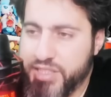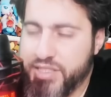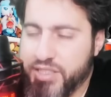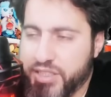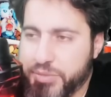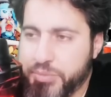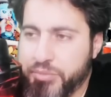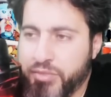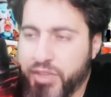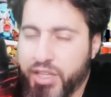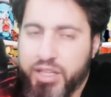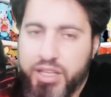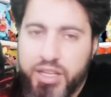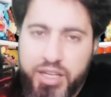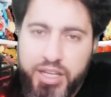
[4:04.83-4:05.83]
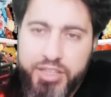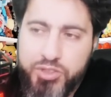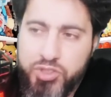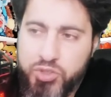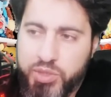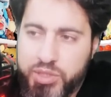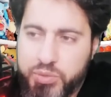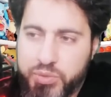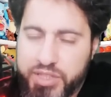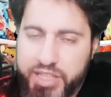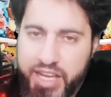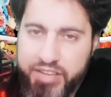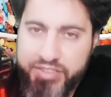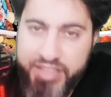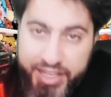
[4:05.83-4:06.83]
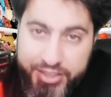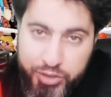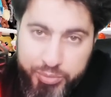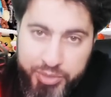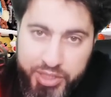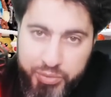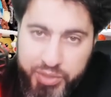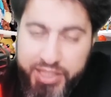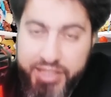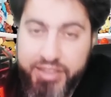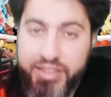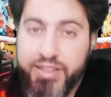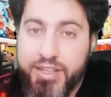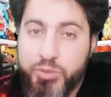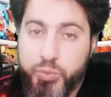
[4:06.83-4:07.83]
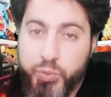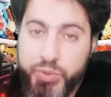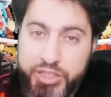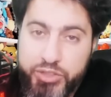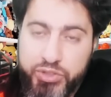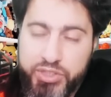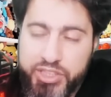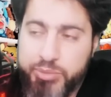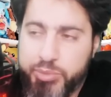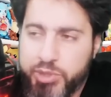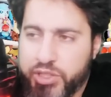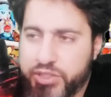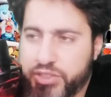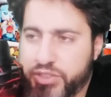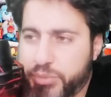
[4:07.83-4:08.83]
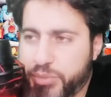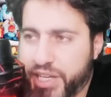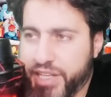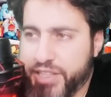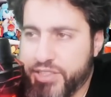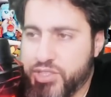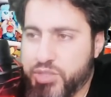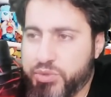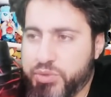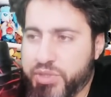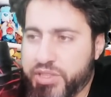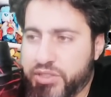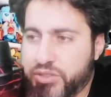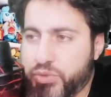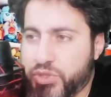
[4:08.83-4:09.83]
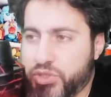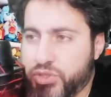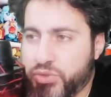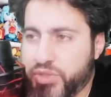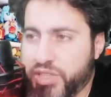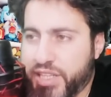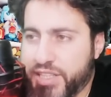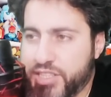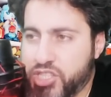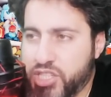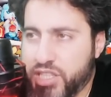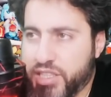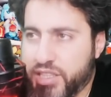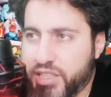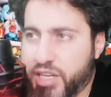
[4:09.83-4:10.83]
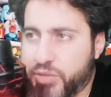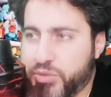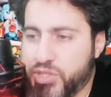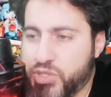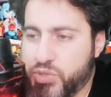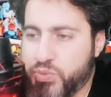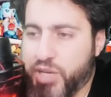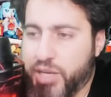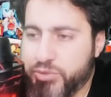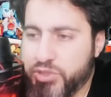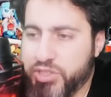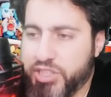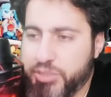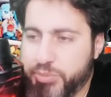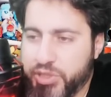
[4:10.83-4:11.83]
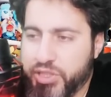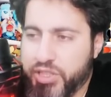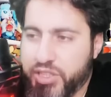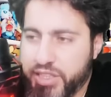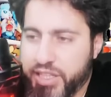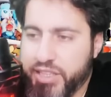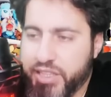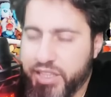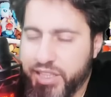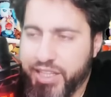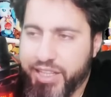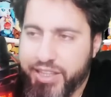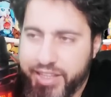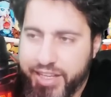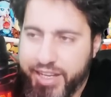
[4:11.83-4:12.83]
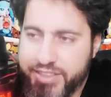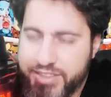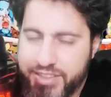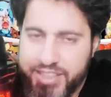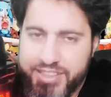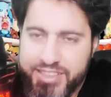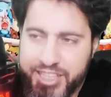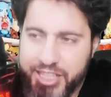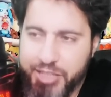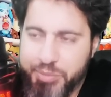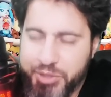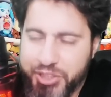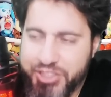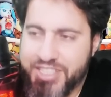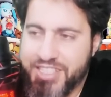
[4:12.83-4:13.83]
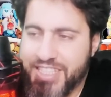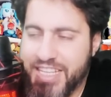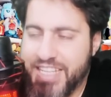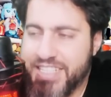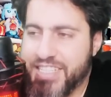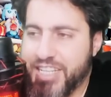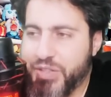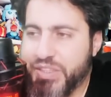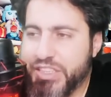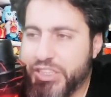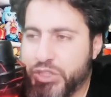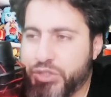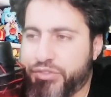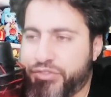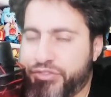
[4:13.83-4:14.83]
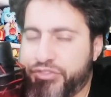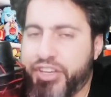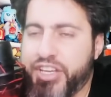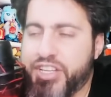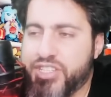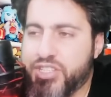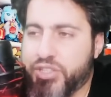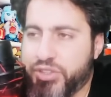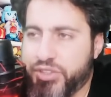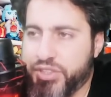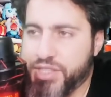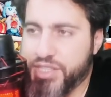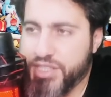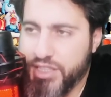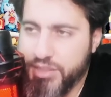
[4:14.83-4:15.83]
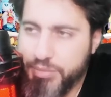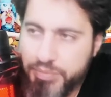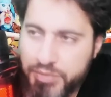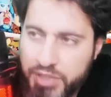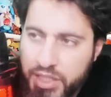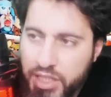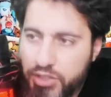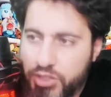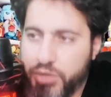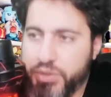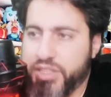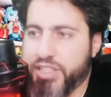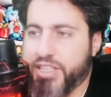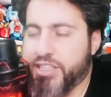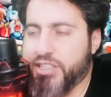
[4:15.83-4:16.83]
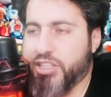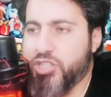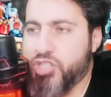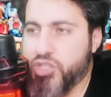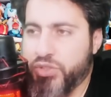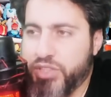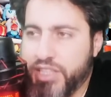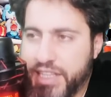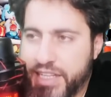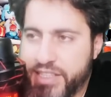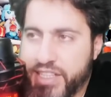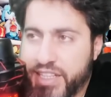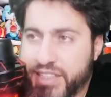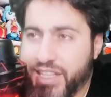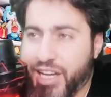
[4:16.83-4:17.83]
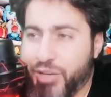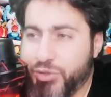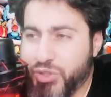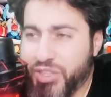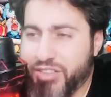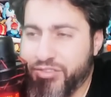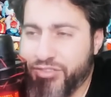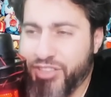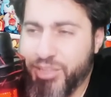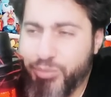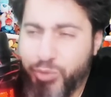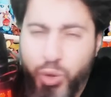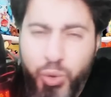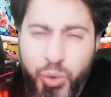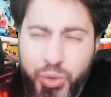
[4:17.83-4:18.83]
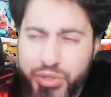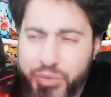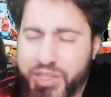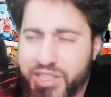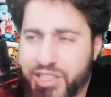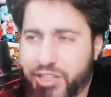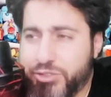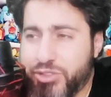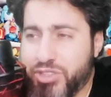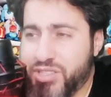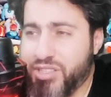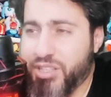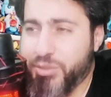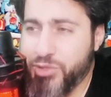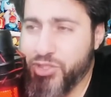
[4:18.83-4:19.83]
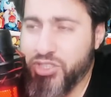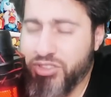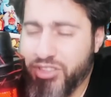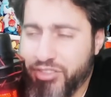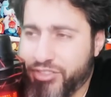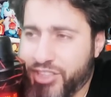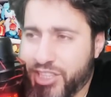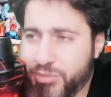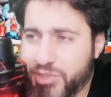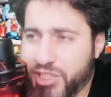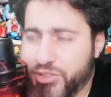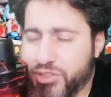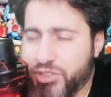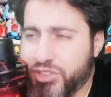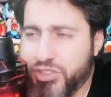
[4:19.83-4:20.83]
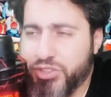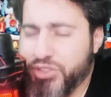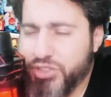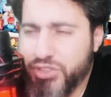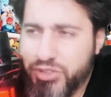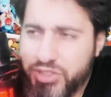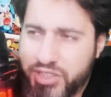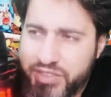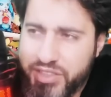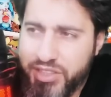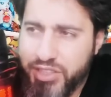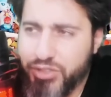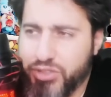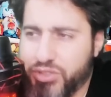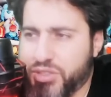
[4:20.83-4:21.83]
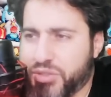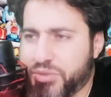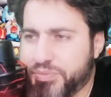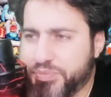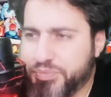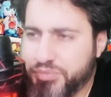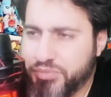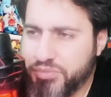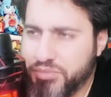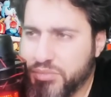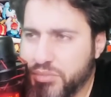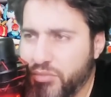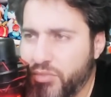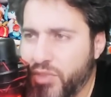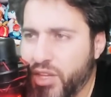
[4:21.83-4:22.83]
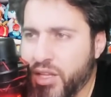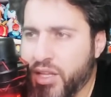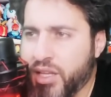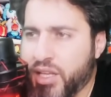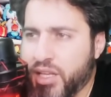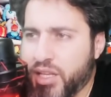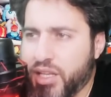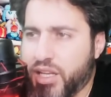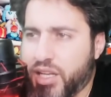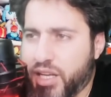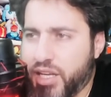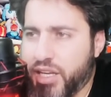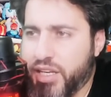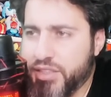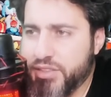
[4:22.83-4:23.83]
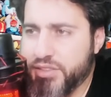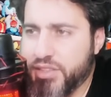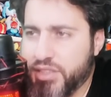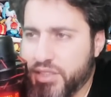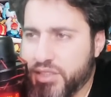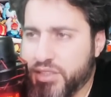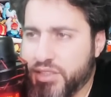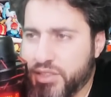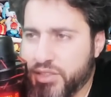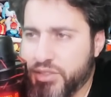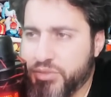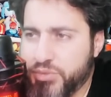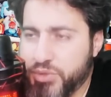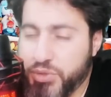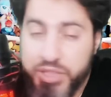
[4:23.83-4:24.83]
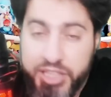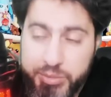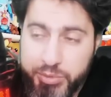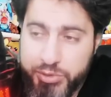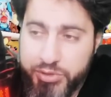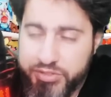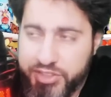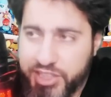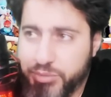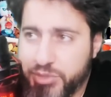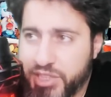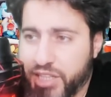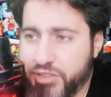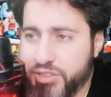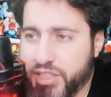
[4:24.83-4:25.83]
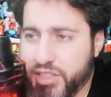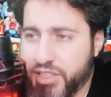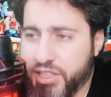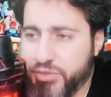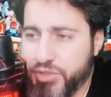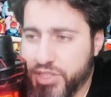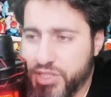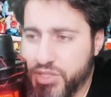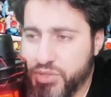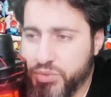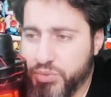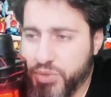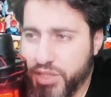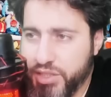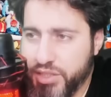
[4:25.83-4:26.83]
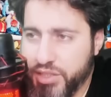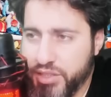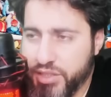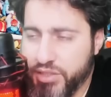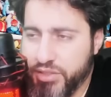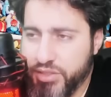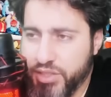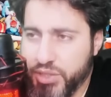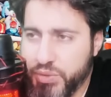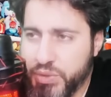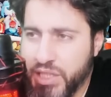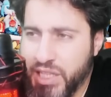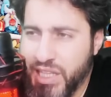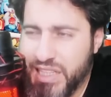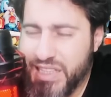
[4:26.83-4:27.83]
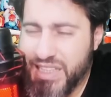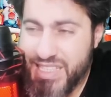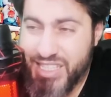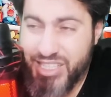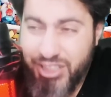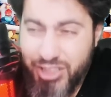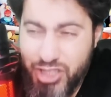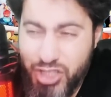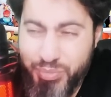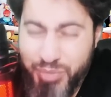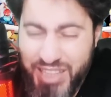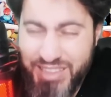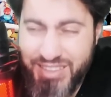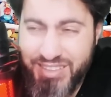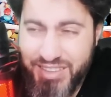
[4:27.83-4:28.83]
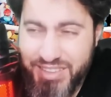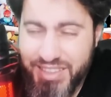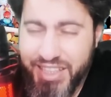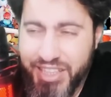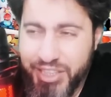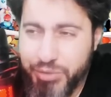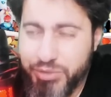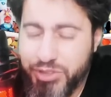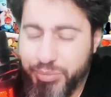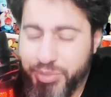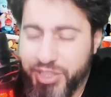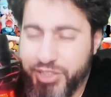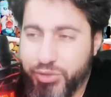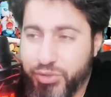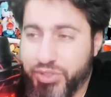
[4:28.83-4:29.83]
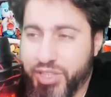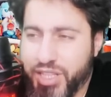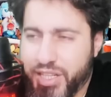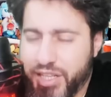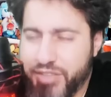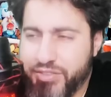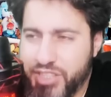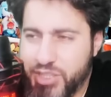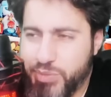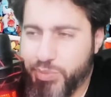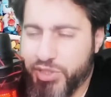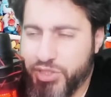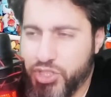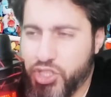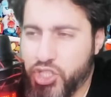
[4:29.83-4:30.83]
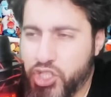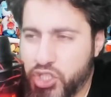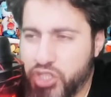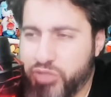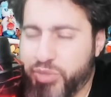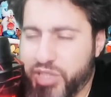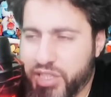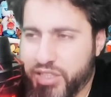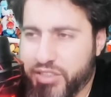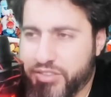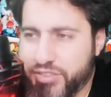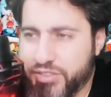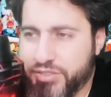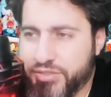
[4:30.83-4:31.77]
thing. Usually when they have Kanto Marowak, they are weak to Drapion in the back. So we threw the Nightshade, and now we swapped to Drapion, and look at that. The Drapion is just going to feast on this team, throwing the crunch on the Gator, and now you can farm all the way down. You just double shield and farm down. You don't even need to throw. And we were able to farm down, and now we just do one, then throw. This crunch might not KO, depend on their IVs, but it should be enough.